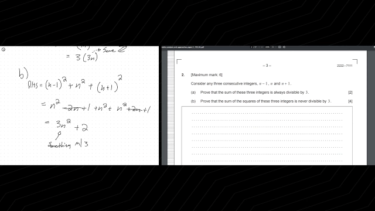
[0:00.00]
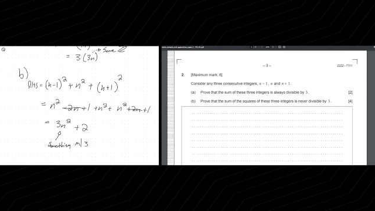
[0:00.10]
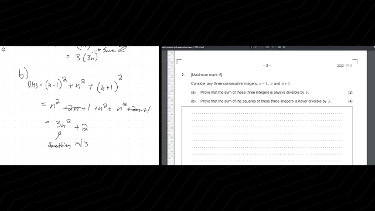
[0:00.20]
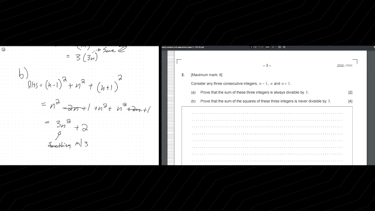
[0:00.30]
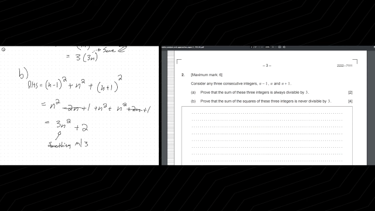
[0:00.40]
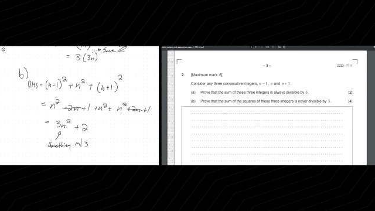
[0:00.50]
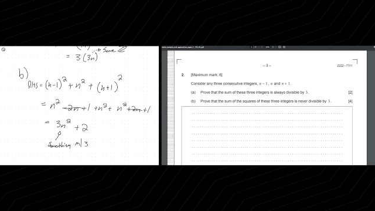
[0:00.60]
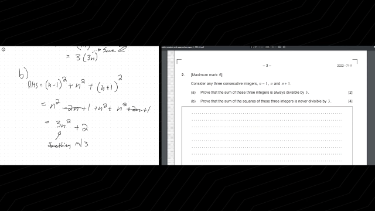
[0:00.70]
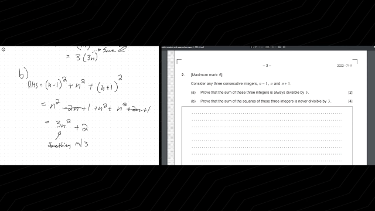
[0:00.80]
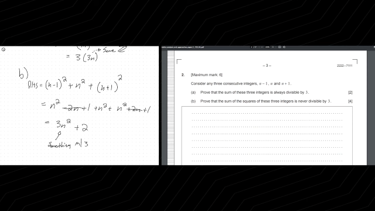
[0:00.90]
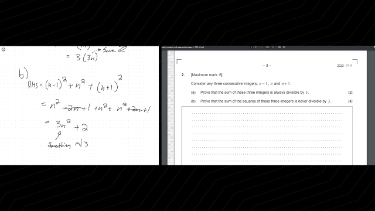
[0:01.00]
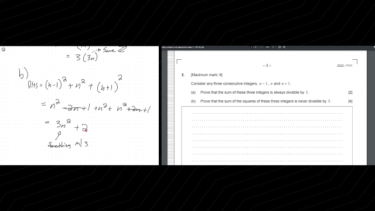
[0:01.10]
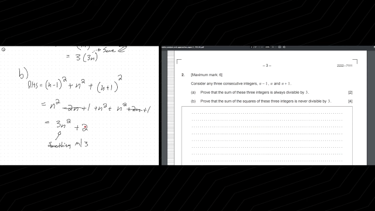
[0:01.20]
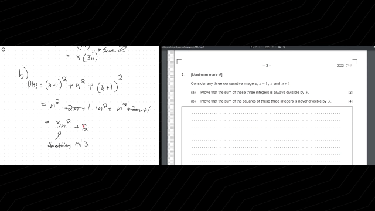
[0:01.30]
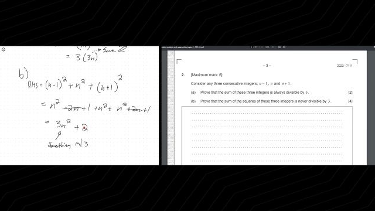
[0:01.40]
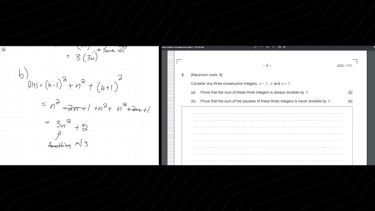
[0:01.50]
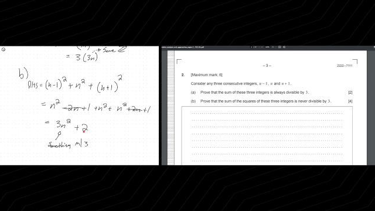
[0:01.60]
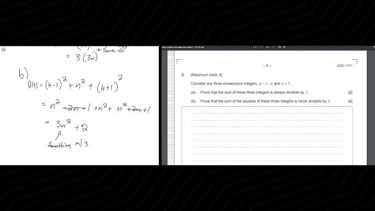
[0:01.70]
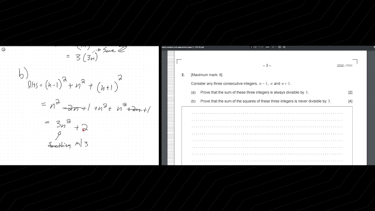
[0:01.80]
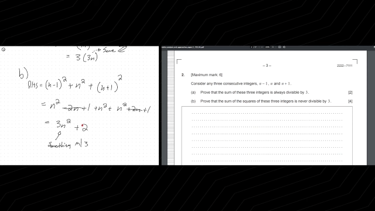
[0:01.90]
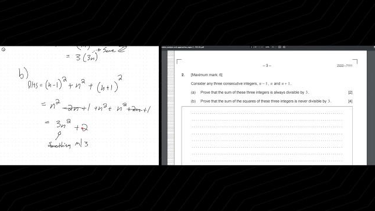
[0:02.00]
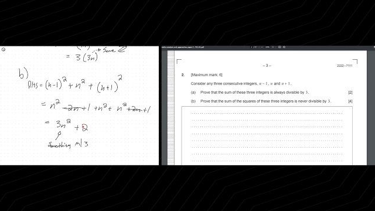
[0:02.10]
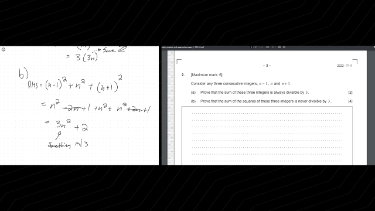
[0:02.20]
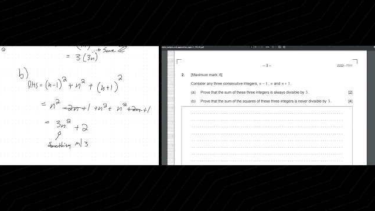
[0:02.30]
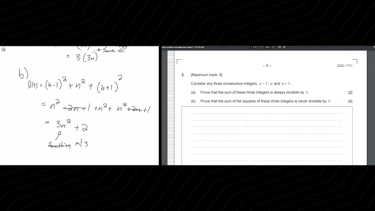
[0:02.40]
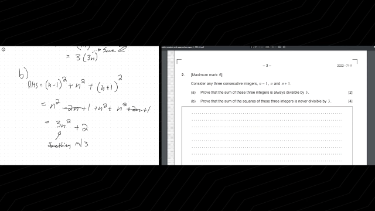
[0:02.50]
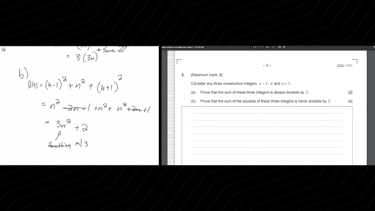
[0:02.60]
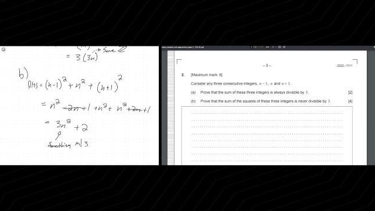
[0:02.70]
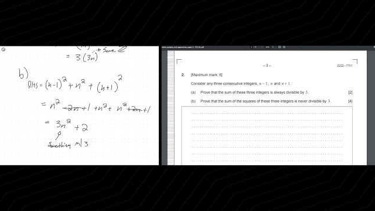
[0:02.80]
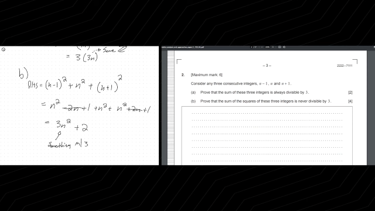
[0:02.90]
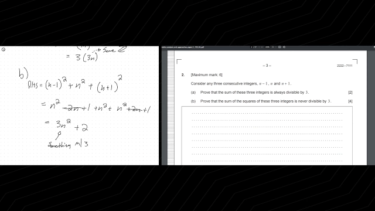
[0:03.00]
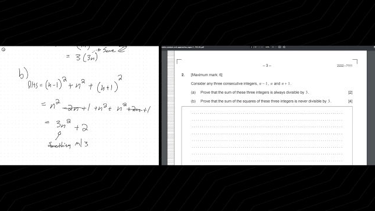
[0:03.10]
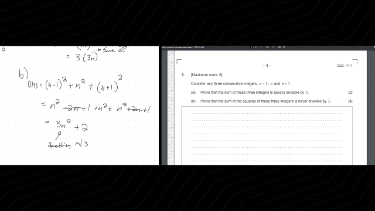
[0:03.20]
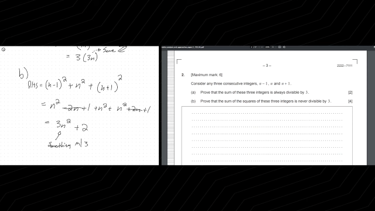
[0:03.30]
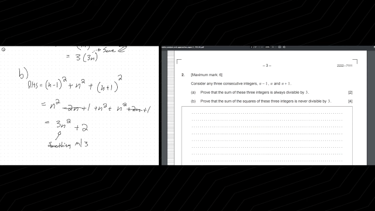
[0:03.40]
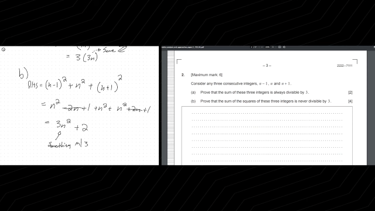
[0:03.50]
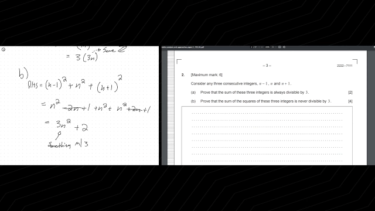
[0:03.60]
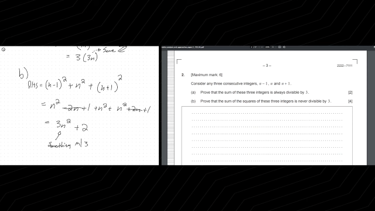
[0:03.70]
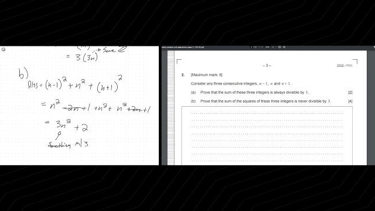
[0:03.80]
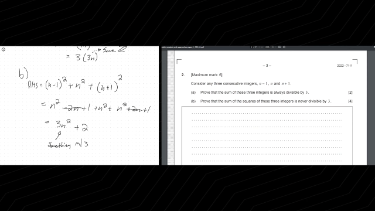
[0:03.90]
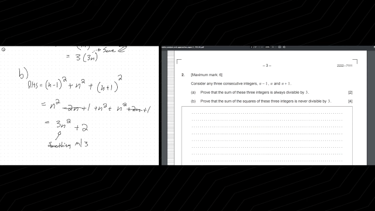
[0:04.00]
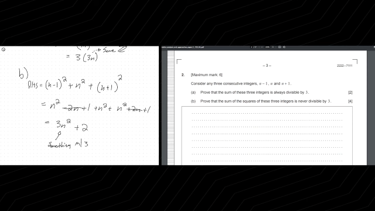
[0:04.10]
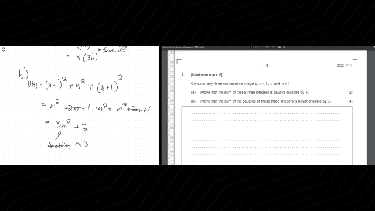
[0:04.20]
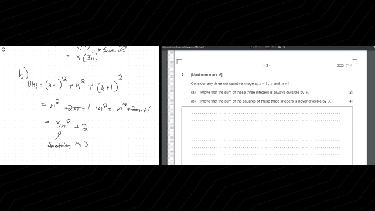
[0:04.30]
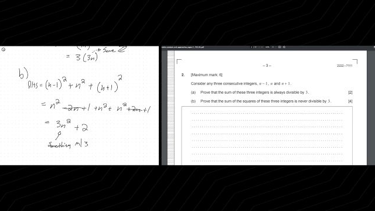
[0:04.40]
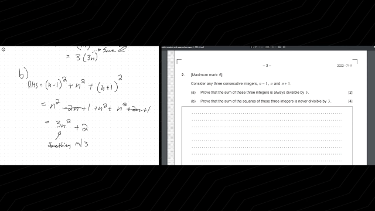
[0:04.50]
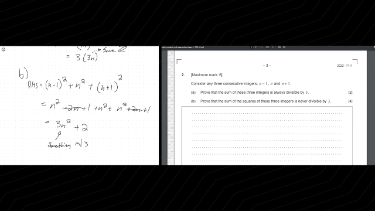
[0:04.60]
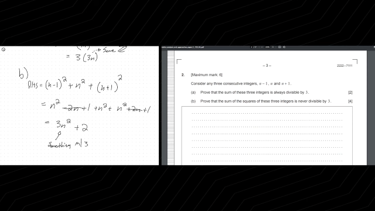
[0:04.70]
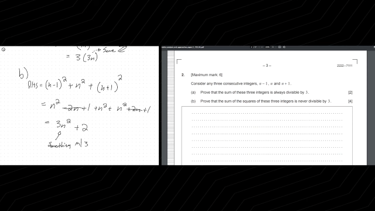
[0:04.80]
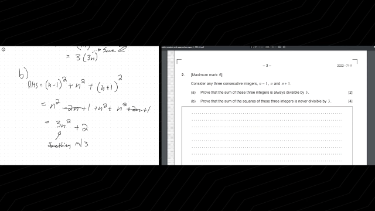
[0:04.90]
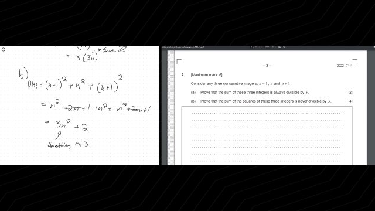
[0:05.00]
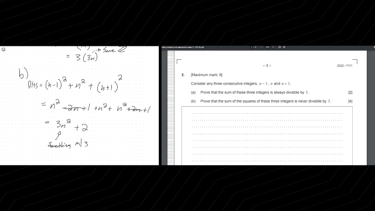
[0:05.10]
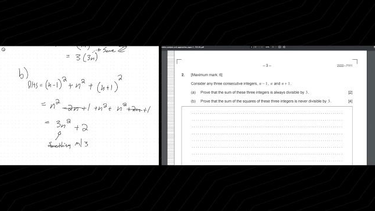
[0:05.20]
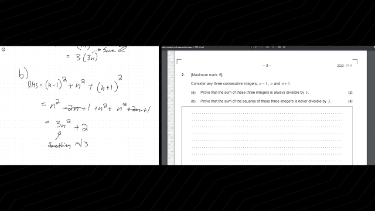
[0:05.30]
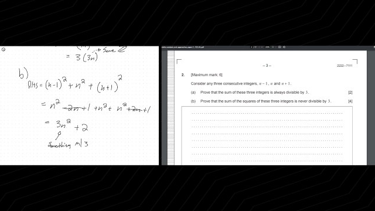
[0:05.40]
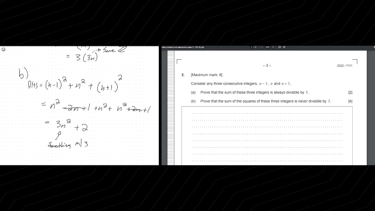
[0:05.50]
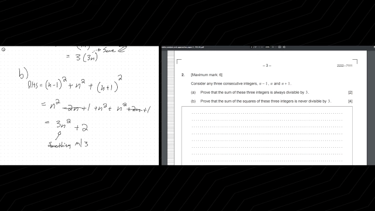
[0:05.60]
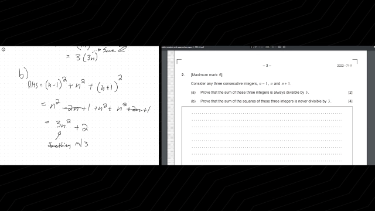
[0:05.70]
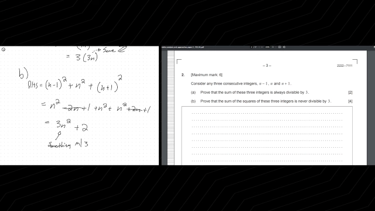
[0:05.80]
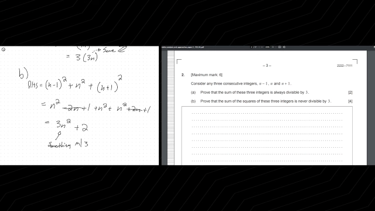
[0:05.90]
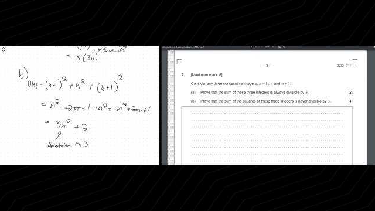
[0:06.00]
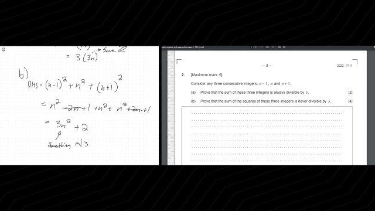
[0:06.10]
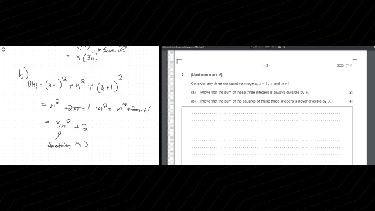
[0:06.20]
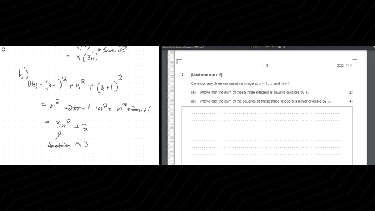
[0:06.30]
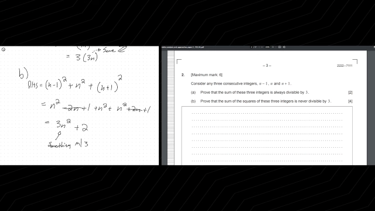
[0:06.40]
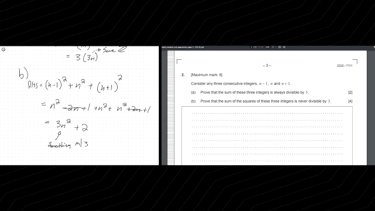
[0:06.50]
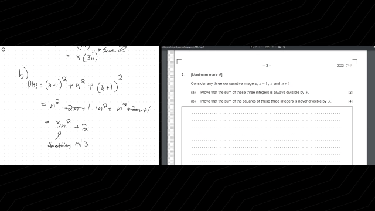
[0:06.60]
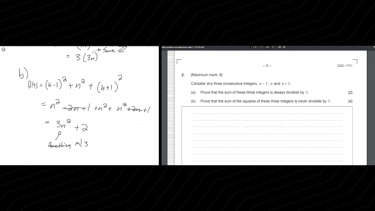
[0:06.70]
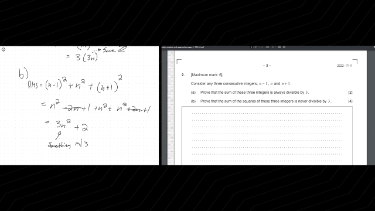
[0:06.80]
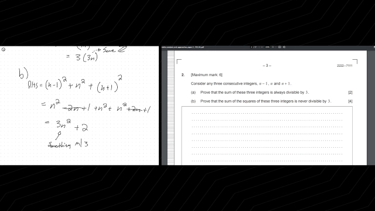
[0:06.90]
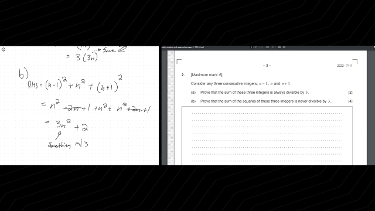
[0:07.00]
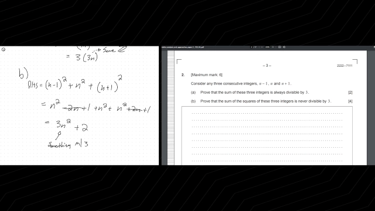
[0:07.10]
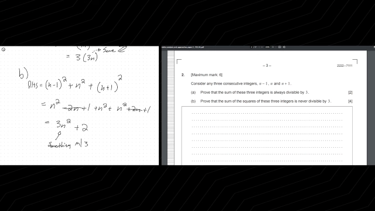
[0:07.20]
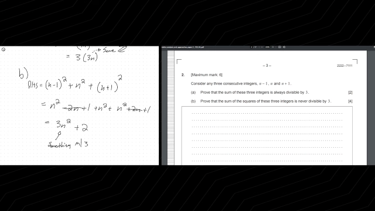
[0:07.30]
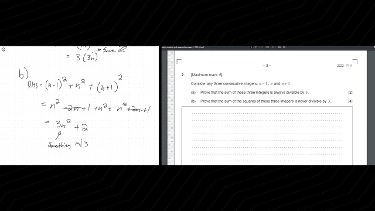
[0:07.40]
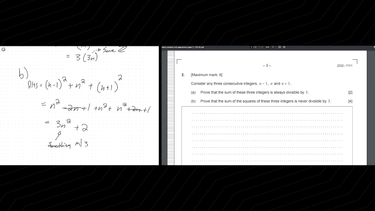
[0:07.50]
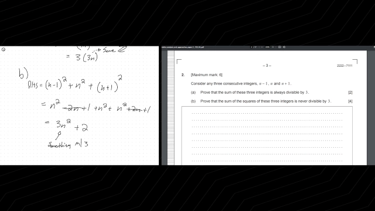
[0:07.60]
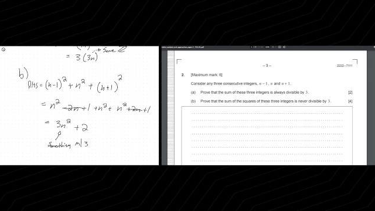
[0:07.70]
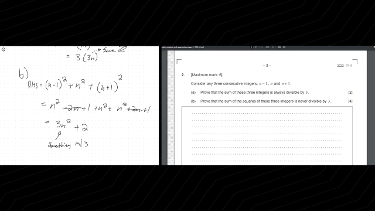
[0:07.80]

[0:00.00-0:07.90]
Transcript: Nobody's mouth can be seen.